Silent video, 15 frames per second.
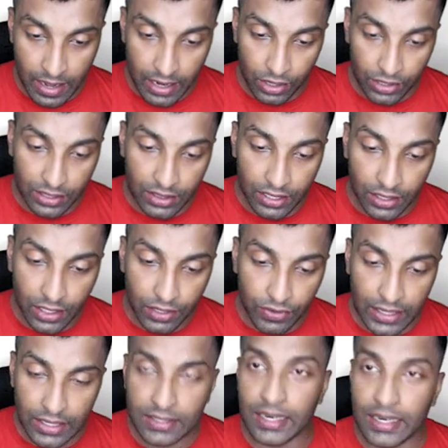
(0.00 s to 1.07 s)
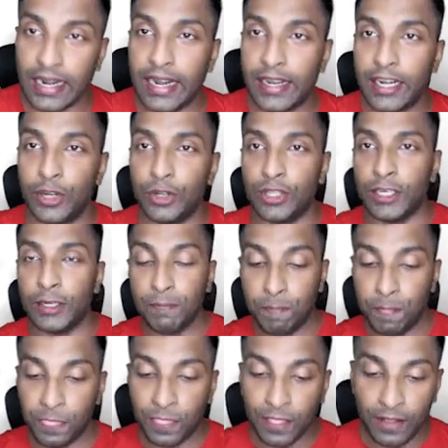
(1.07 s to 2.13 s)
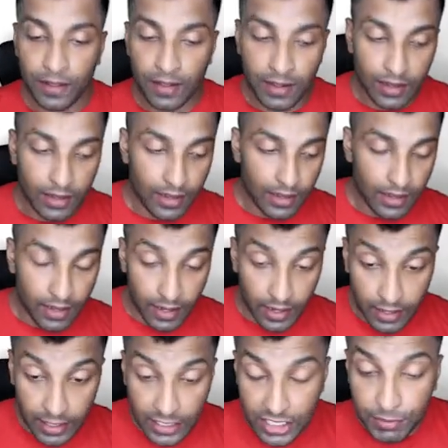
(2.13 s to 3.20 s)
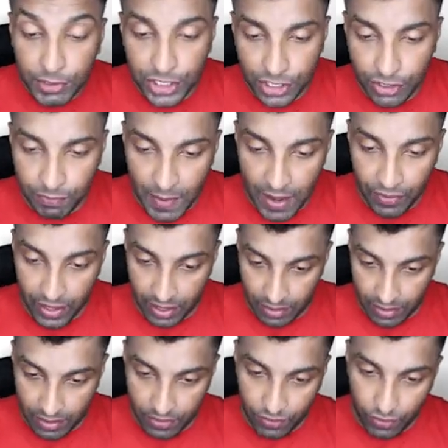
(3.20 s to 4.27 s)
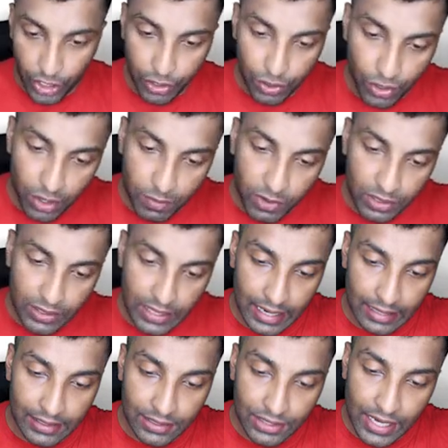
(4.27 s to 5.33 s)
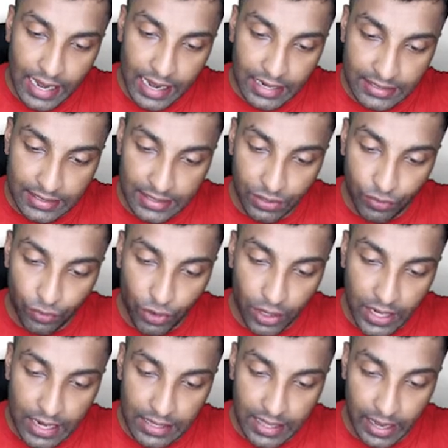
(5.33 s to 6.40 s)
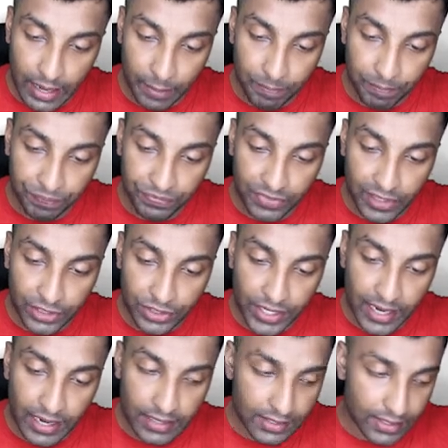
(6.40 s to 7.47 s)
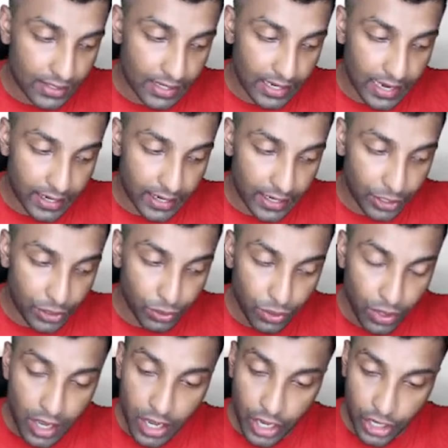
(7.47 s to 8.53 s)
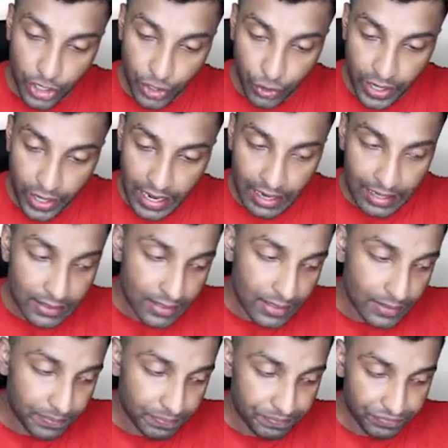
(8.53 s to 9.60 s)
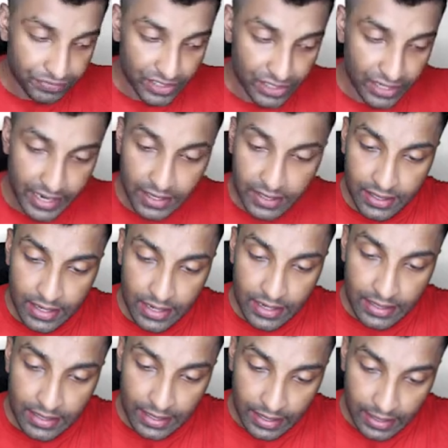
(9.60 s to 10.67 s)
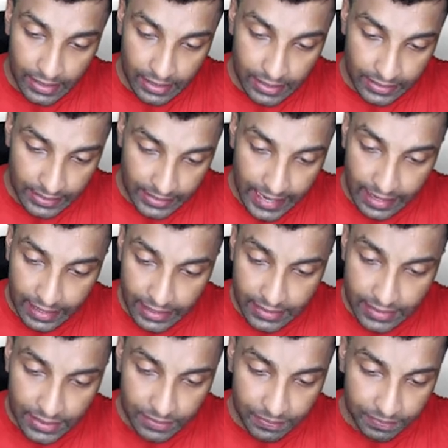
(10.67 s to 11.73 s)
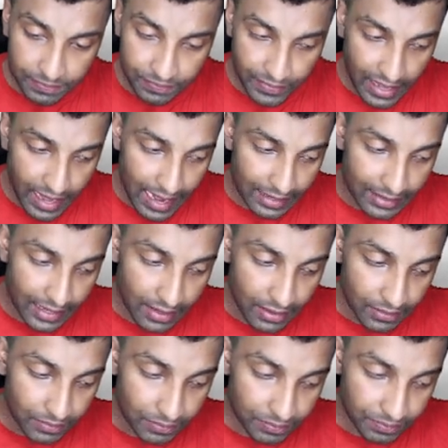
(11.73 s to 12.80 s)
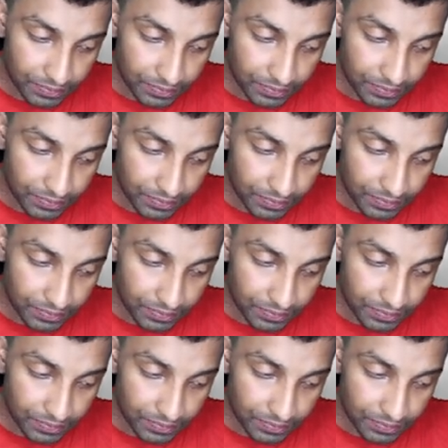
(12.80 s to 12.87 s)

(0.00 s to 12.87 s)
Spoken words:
Now the third one is related to the distribution of power. What do you know about that? The 3 lists, what are they? The 3 list is related to union list, right? State list, and then